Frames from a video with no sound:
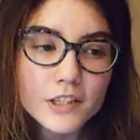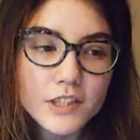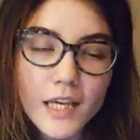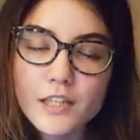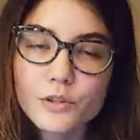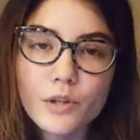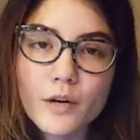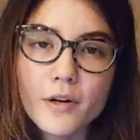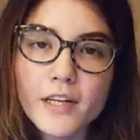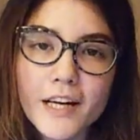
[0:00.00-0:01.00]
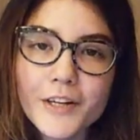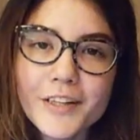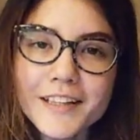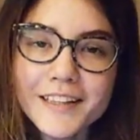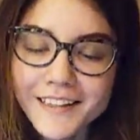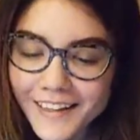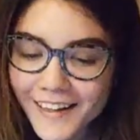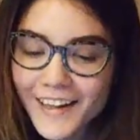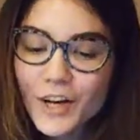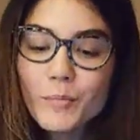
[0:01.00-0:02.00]
can't do that right now.
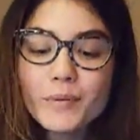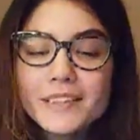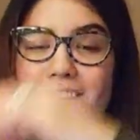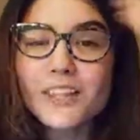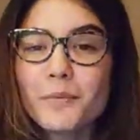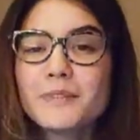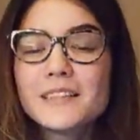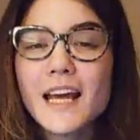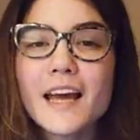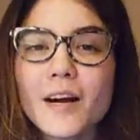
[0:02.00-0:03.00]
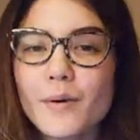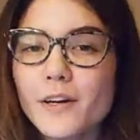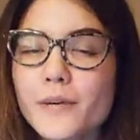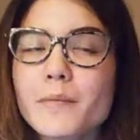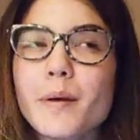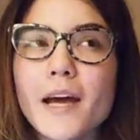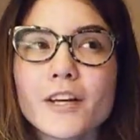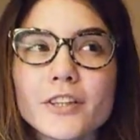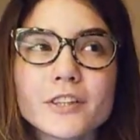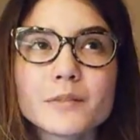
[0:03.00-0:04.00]
But someday I want to write
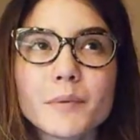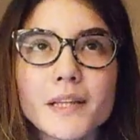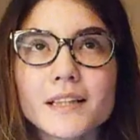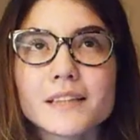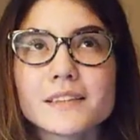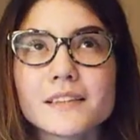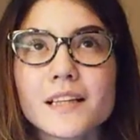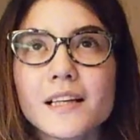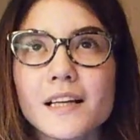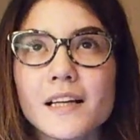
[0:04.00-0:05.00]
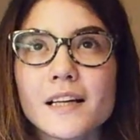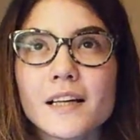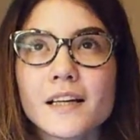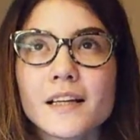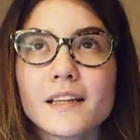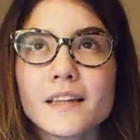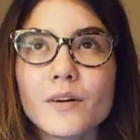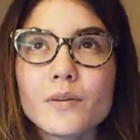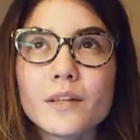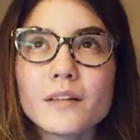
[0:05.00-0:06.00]
patterns because
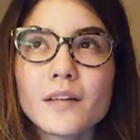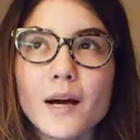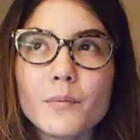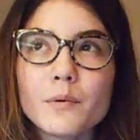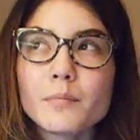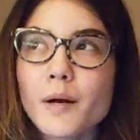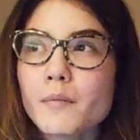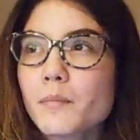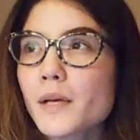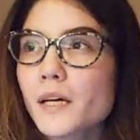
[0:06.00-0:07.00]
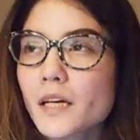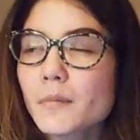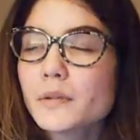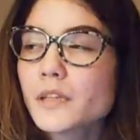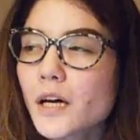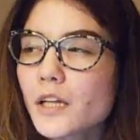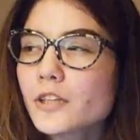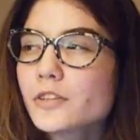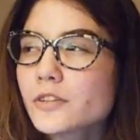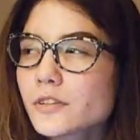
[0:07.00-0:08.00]
I would probably make a couple
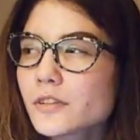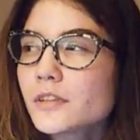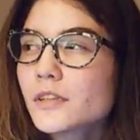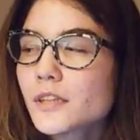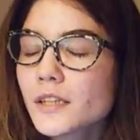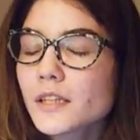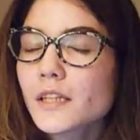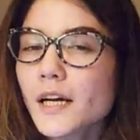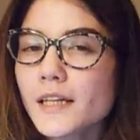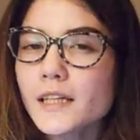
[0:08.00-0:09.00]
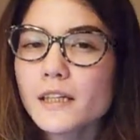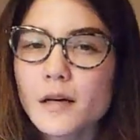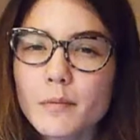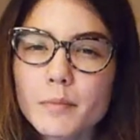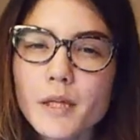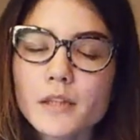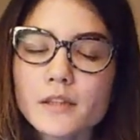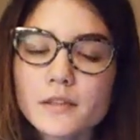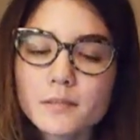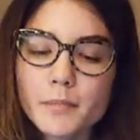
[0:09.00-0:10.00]
dollars. I need a couple
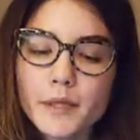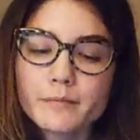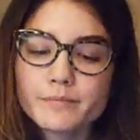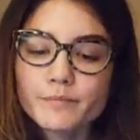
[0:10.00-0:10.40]
bucks, but